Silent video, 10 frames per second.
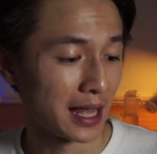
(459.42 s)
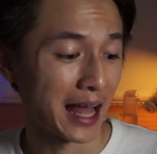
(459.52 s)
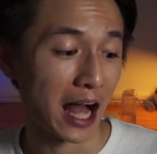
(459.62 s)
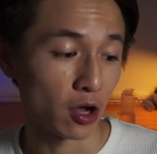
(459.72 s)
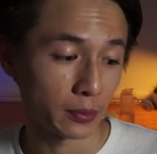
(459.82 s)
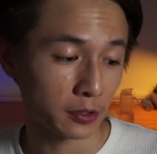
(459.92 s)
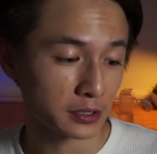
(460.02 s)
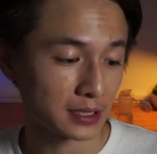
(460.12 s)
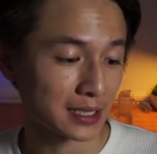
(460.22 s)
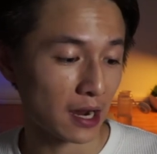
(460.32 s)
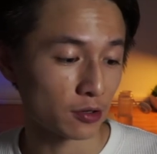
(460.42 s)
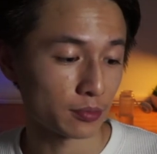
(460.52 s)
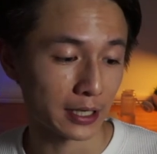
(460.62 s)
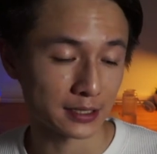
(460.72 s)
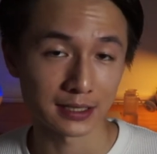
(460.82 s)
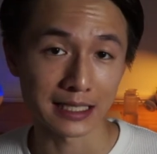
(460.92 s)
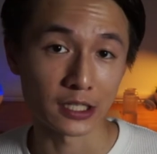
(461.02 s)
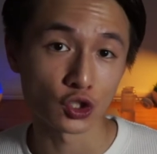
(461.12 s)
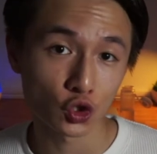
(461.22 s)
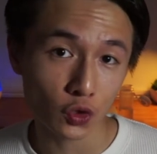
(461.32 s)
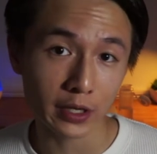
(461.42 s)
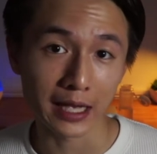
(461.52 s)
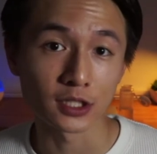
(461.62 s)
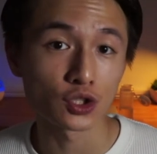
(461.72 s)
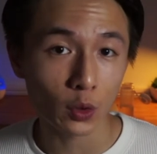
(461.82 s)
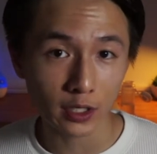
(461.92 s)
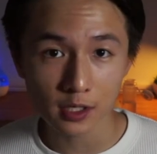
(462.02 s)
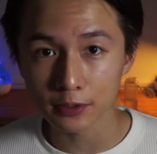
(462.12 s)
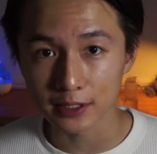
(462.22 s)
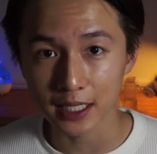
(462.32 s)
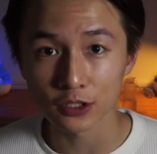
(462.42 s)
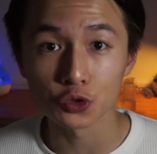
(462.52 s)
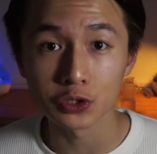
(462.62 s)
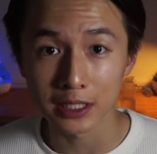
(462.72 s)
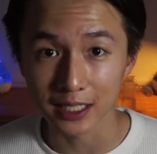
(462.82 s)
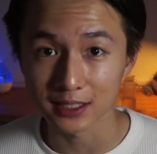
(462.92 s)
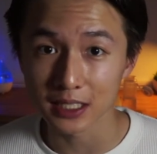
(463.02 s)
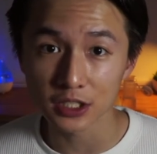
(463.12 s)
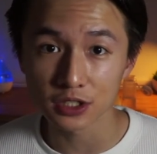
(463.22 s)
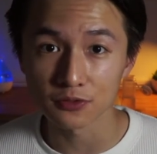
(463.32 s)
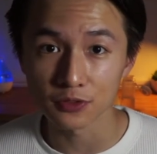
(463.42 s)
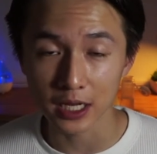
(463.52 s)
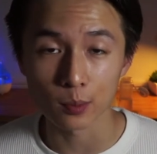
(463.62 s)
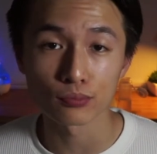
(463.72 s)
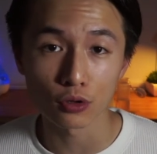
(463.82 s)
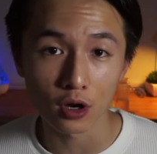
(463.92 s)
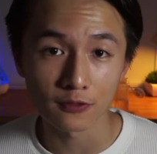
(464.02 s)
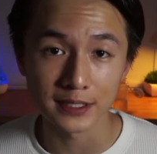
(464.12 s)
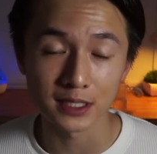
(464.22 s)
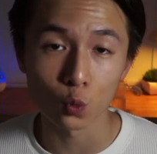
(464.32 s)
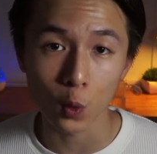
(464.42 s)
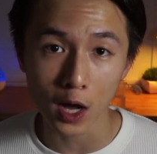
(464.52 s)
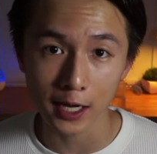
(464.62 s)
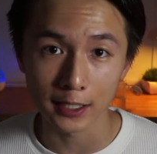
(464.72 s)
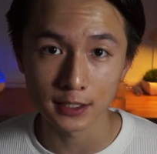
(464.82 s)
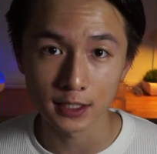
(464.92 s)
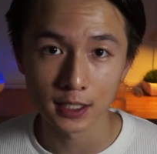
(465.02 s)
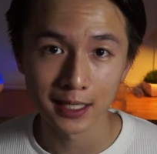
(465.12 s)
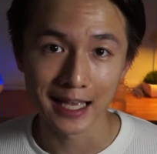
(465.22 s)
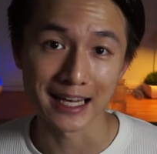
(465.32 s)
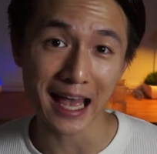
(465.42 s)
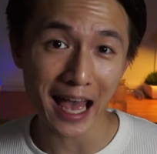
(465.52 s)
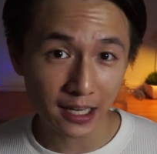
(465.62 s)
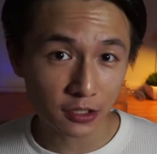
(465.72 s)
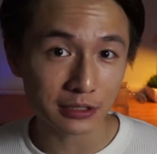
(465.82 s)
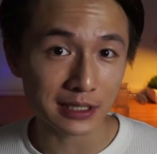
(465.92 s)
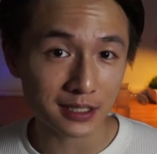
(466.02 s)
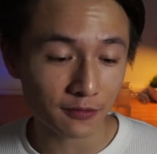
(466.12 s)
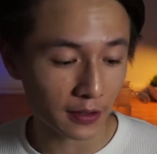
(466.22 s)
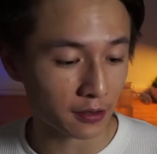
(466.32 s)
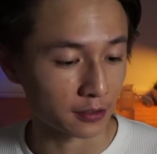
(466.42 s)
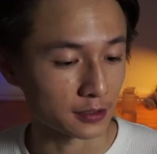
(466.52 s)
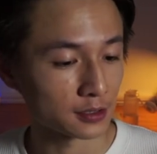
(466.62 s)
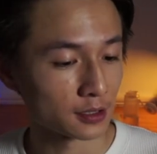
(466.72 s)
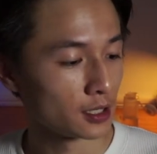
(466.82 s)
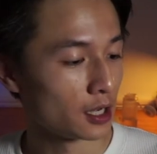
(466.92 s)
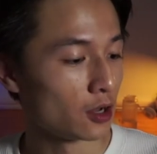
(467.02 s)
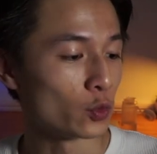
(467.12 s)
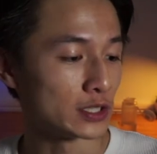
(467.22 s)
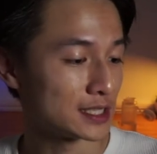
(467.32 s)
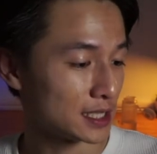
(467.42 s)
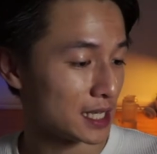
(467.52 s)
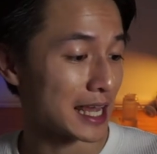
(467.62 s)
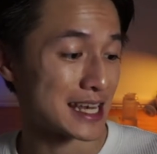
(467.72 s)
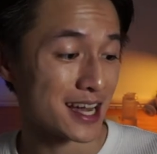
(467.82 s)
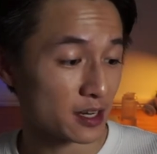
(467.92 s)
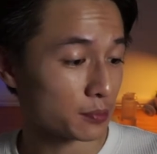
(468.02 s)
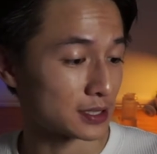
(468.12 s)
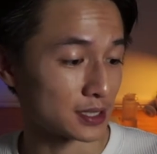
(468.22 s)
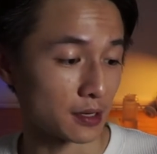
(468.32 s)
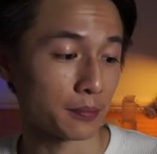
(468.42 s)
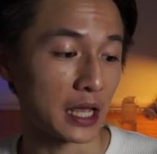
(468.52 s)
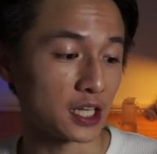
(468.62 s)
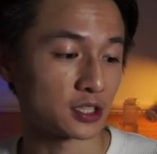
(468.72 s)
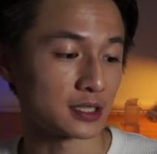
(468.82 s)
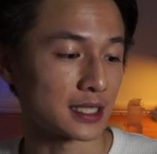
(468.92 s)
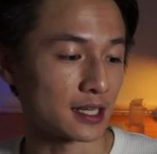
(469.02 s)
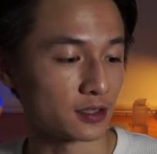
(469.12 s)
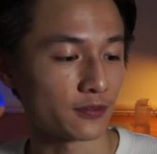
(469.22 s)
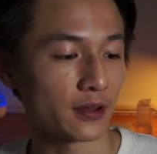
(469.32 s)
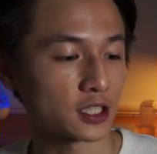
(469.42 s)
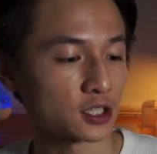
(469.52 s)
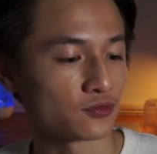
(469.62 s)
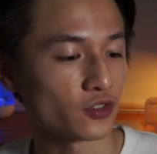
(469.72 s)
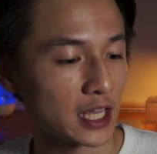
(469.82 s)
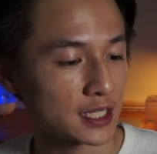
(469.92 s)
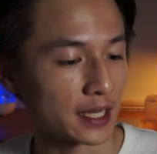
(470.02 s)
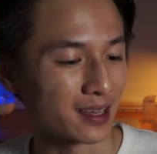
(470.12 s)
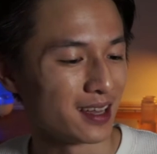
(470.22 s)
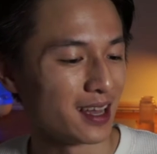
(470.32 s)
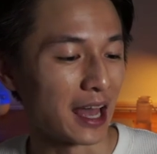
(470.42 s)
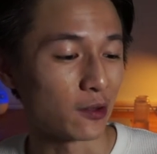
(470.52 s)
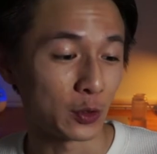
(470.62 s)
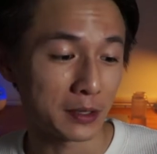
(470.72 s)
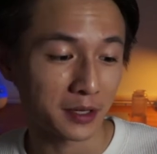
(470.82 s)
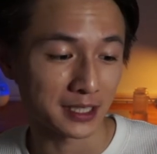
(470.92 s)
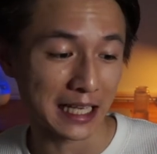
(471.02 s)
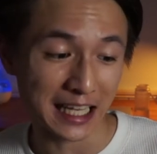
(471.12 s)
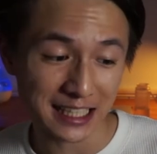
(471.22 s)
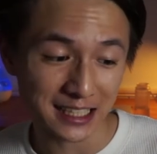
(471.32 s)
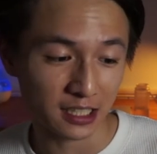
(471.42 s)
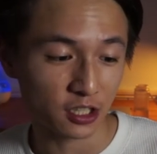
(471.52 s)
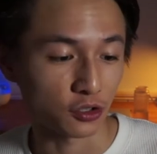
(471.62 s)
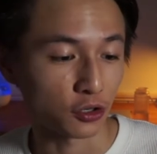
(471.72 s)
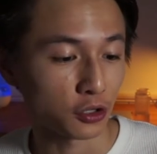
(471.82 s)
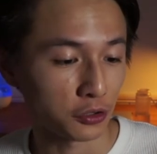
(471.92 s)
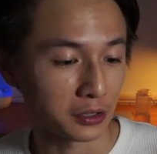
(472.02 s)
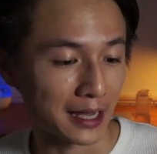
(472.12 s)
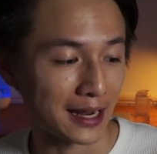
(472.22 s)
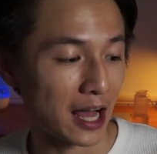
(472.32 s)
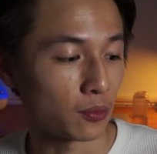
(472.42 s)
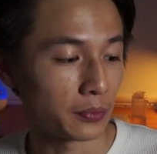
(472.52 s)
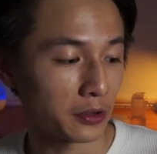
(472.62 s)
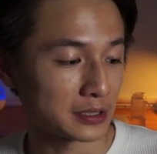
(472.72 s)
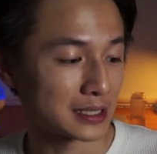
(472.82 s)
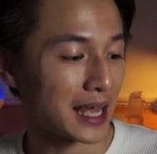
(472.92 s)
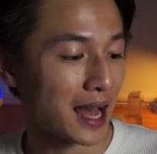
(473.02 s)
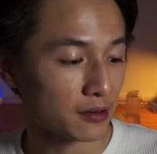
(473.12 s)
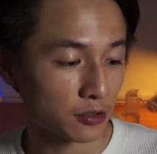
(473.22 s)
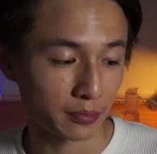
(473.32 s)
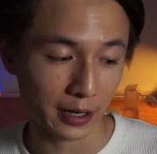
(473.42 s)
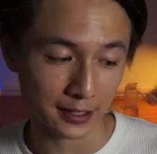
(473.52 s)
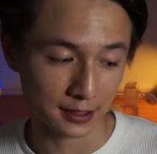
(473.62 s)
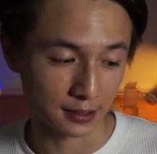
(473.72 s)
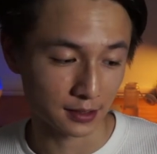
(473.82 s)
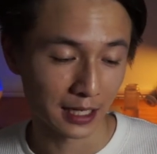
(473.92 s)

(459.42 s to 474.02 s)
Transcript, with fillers: Alberta's chiropractors enjoy a 20% utilization rate province-wide. And adding to these figures, we see a 90% patient satisfaction rating, and we might easily conclude that Albertan chiropractors,